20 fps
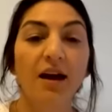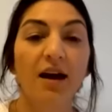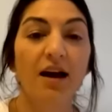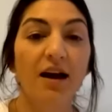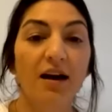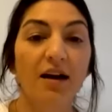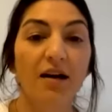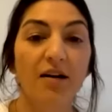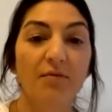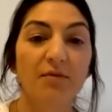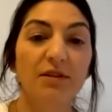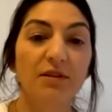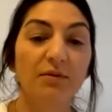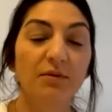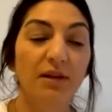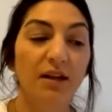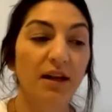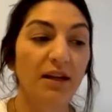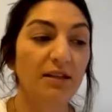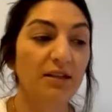Um, so
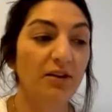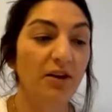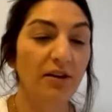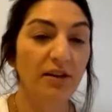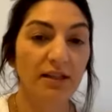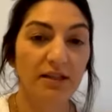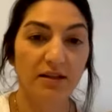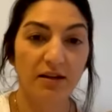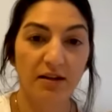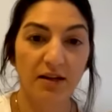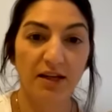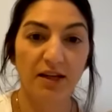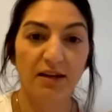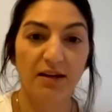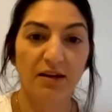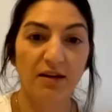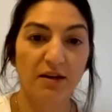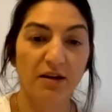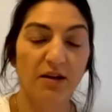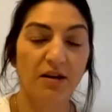when I saw these on
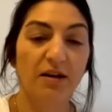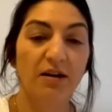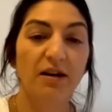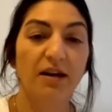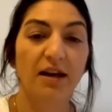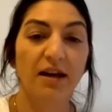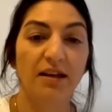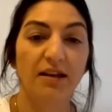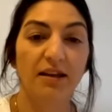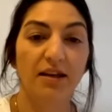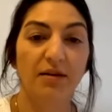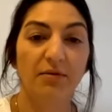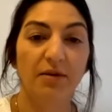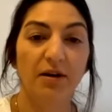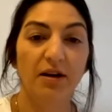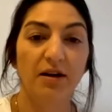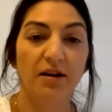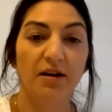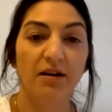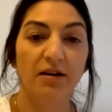here and they
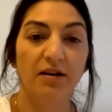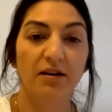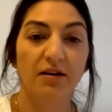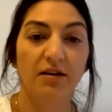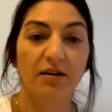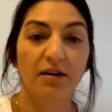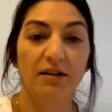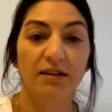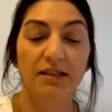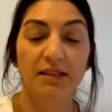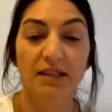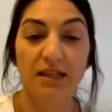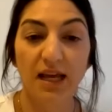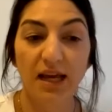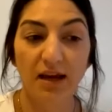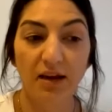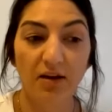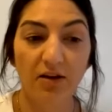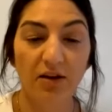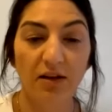were on
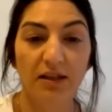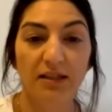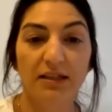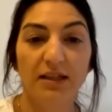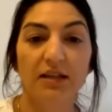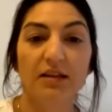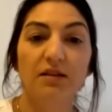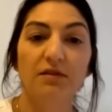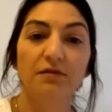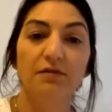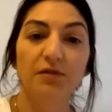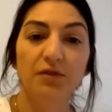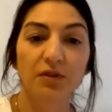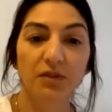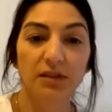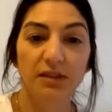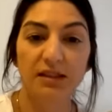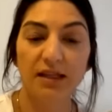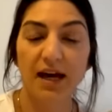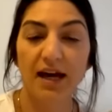sale, and it's like the
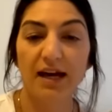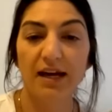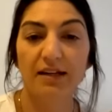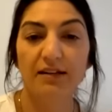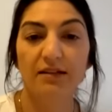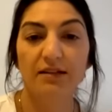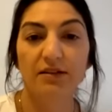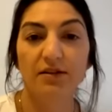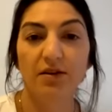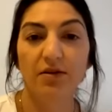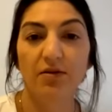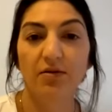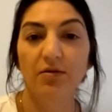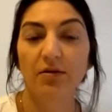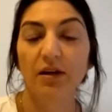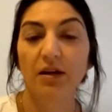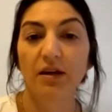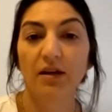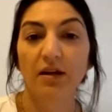full set, so